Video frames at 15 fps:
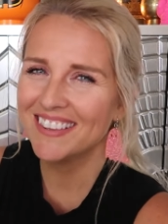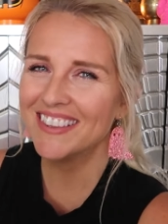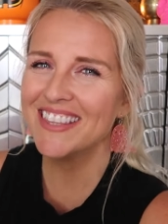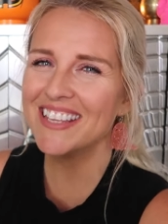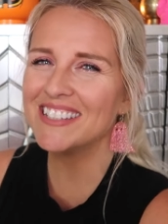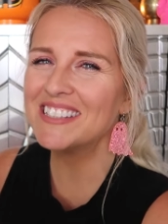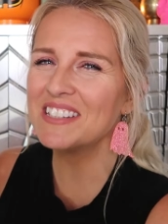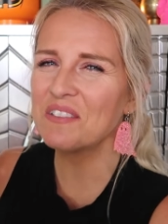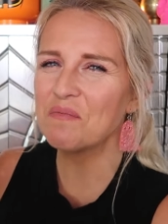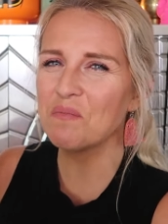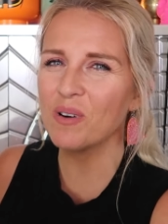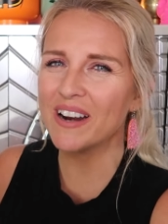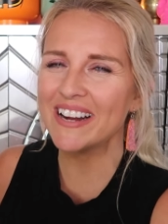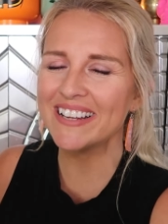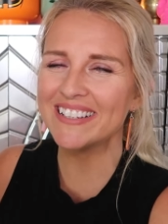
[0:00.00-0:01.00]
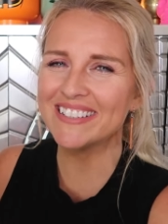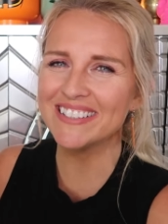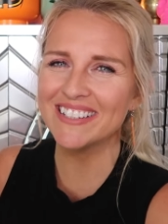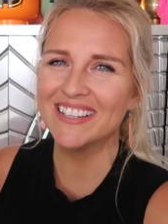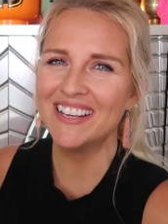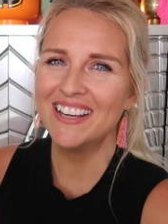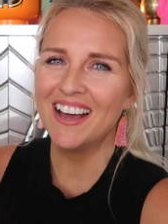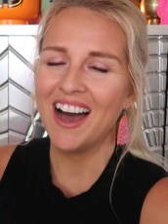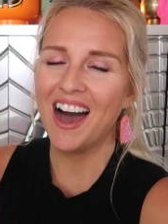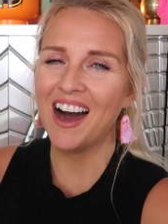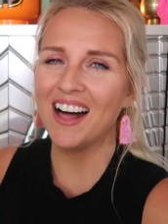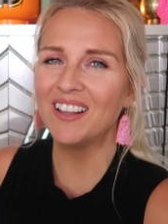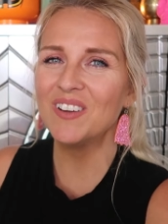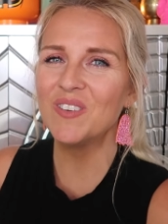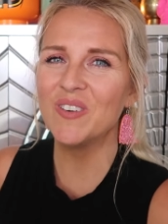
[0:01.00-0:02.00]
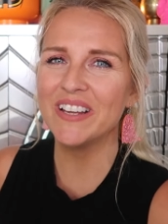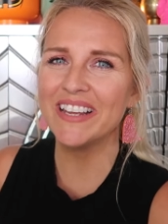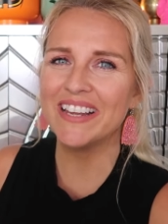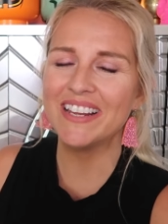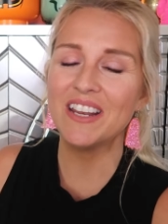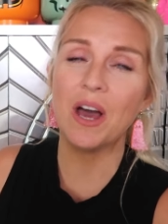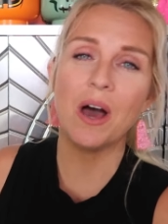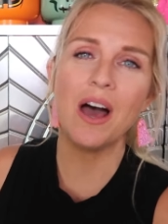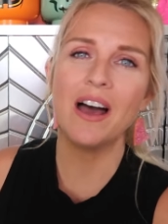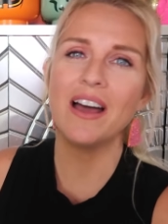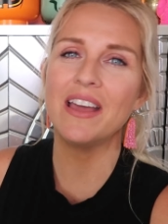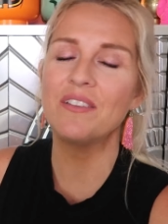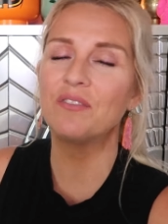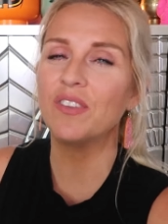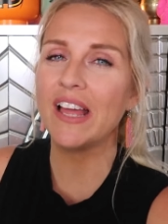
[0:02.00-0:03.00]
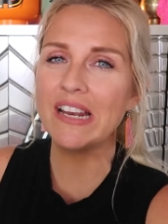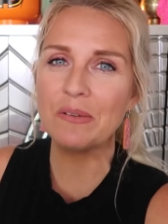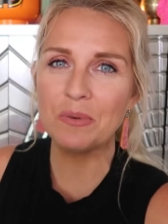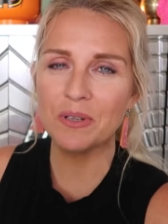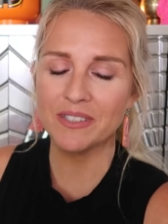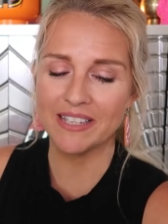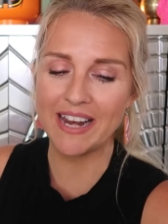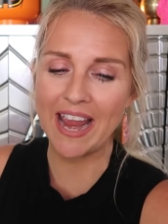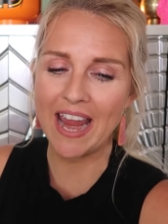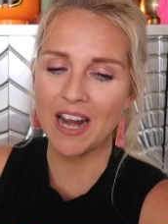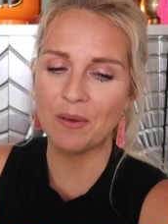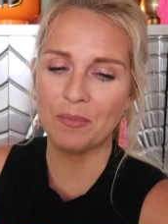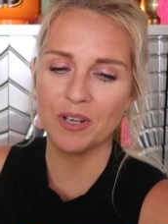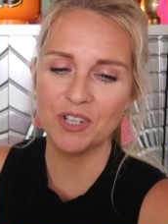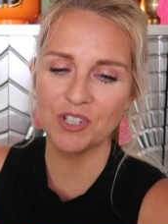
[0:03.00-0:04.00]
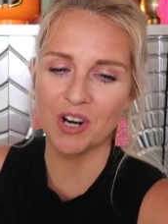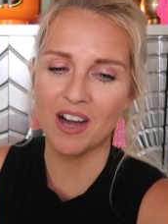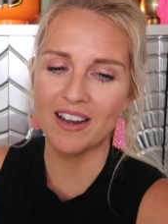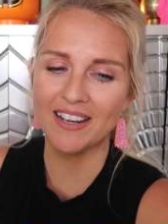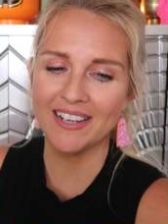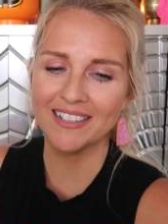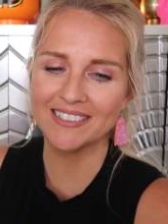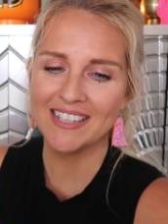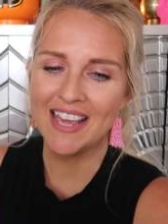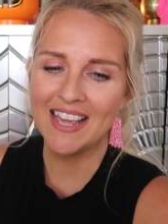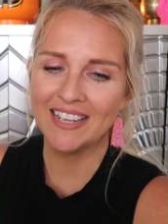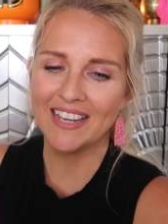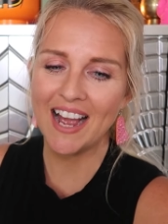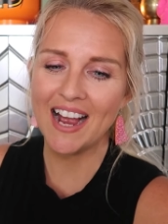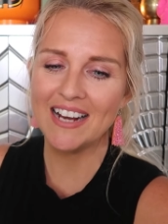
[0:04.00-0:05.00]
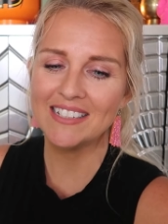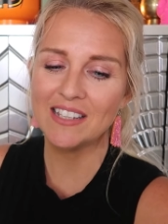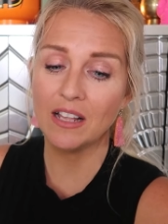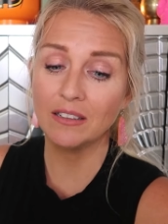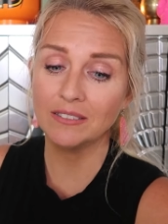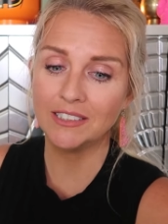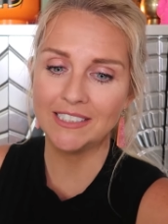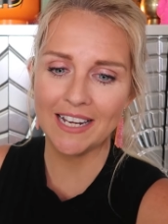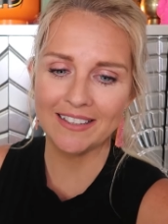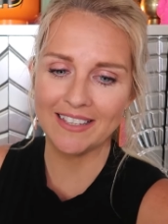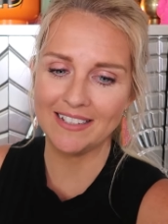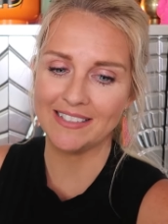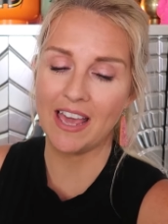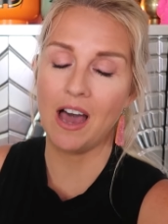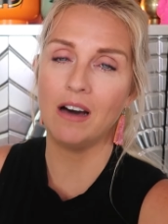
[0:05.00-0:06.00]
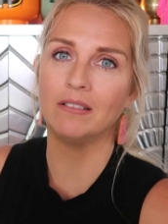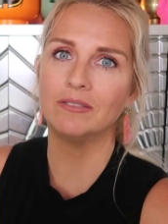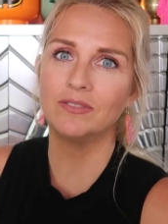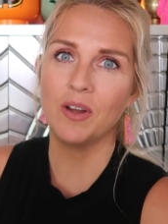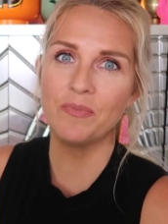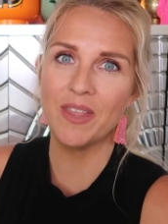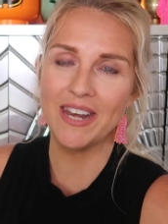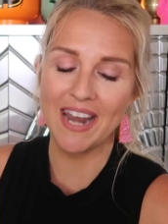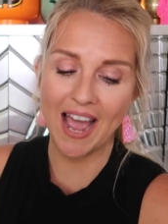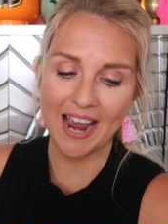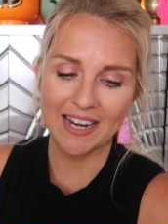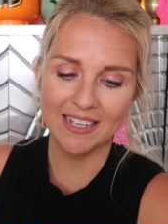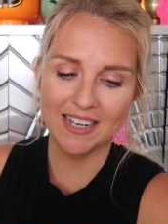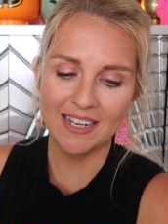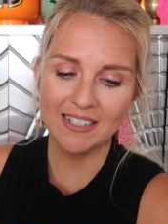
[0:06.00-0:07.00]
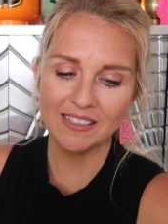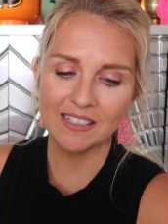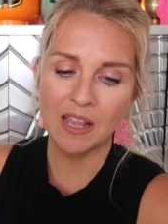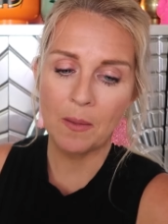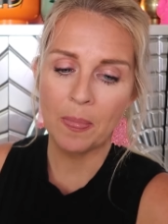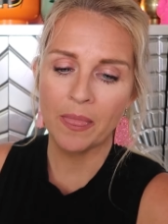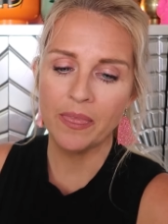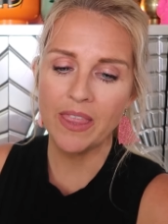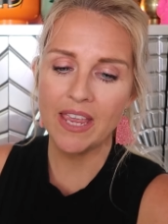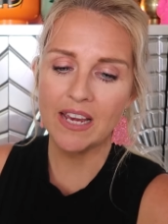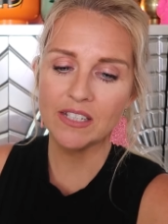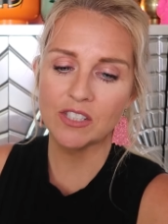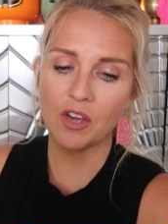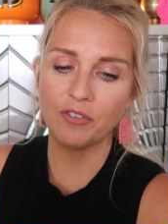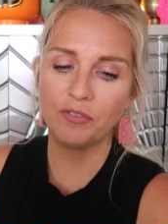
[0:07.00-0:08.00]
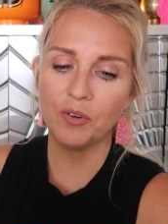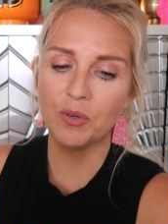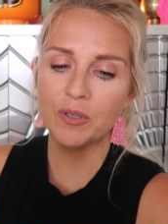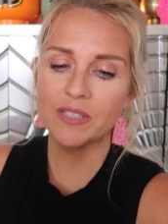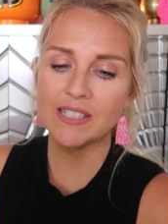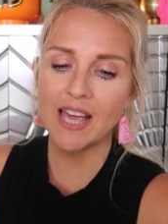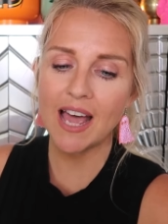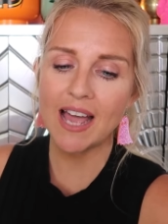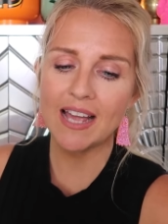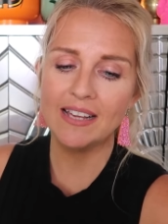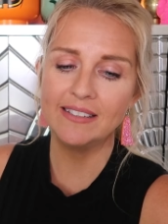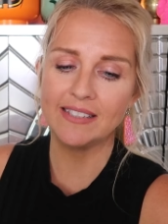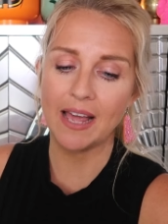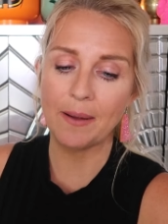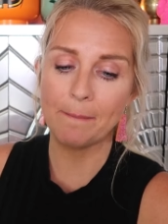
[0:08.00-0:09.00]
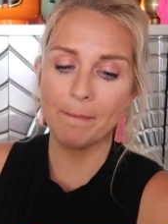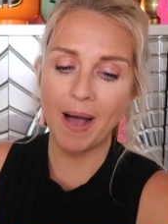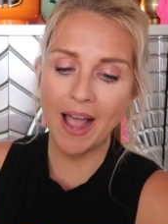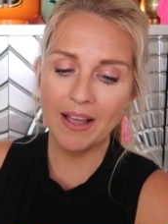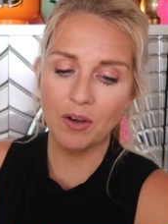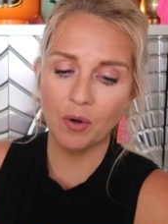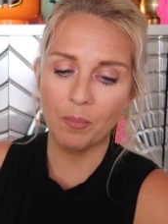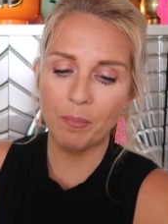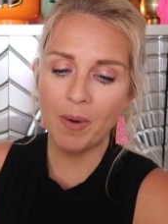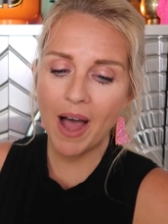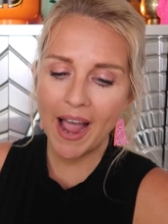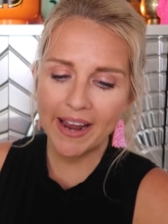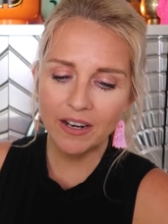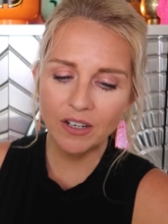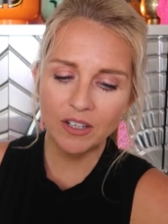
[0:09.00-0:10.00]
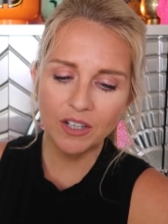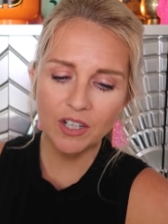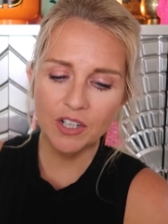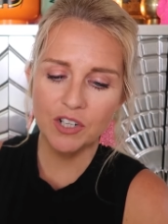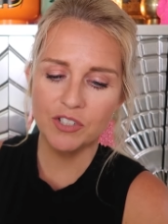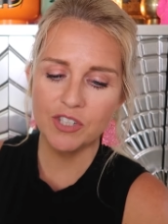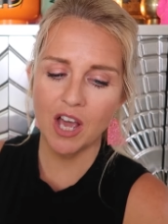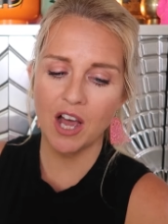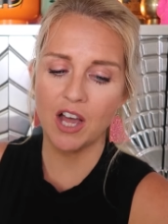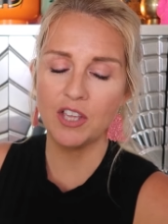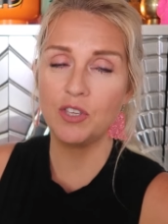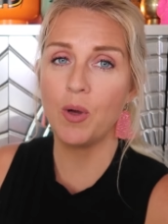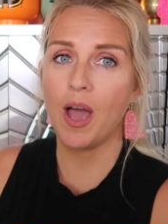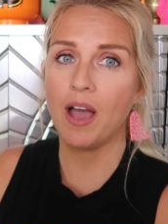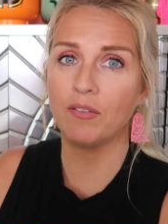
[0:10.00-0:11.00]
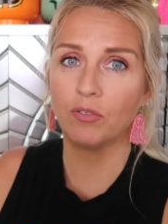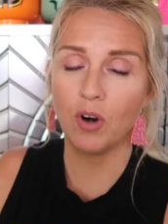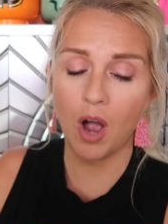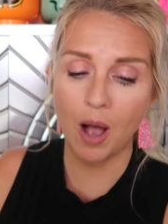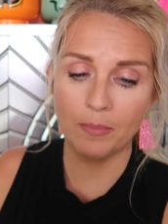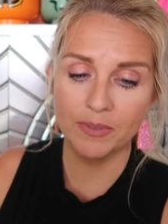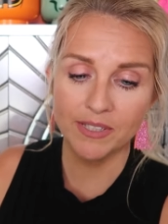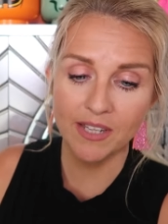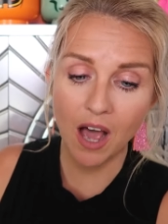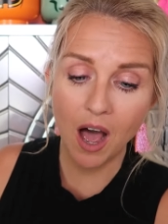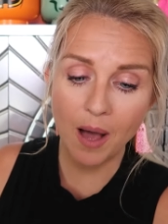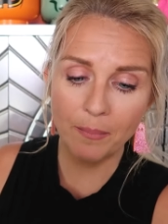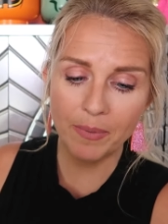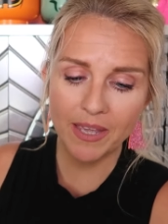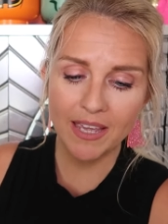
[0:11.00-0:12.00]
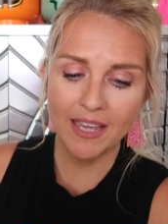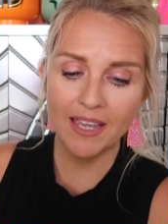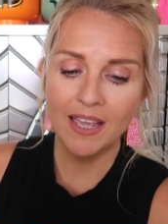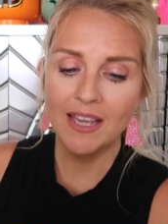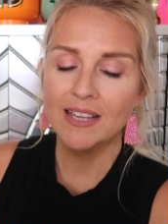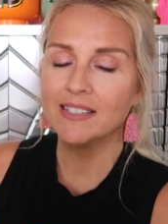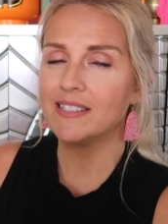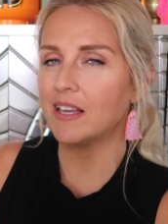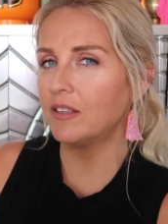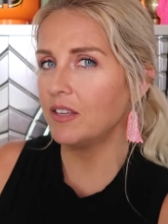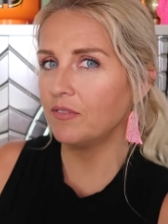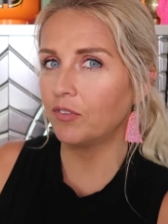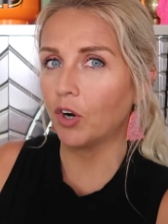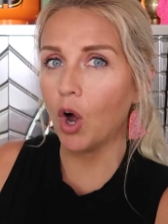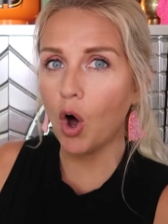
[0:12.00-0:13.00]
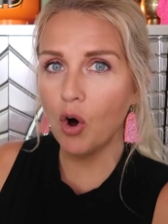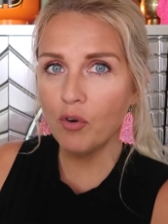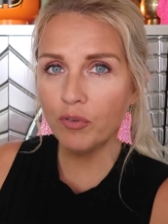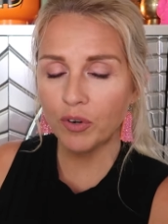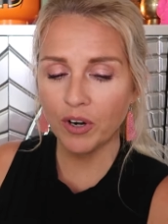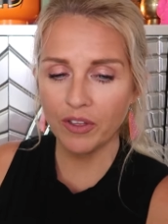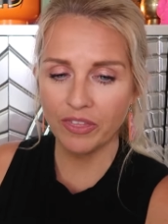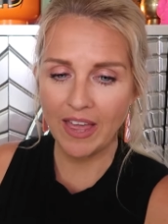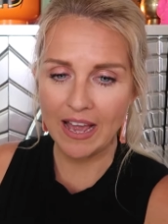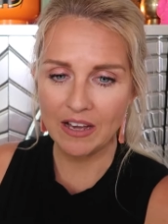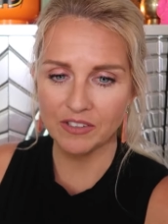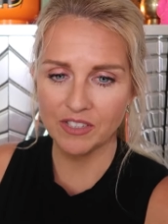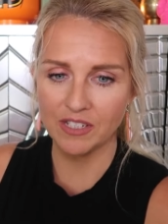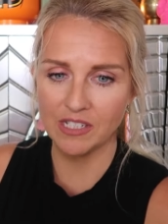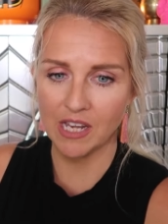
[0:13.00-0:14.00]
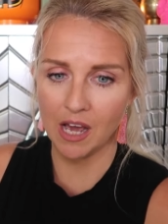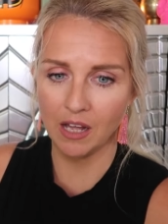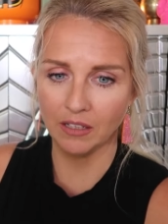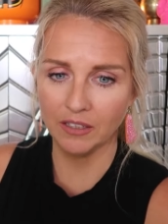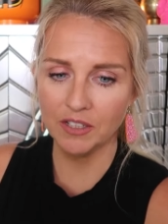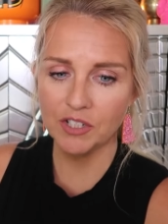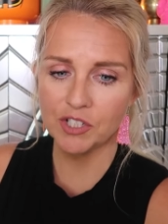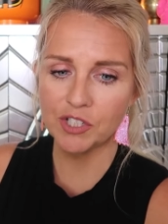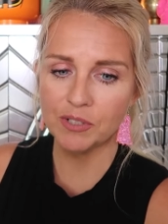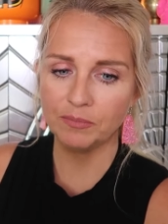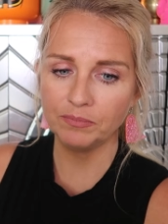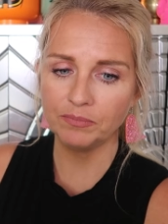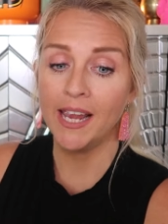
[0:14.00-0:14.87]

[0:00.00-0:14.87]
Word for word: This brand, Halloween uh, inflatables and animatronics, guys, check these out. From the nineties, these full-size, like Michael Myers, uh, you have Rob Zombie selling for over a thousand dollars.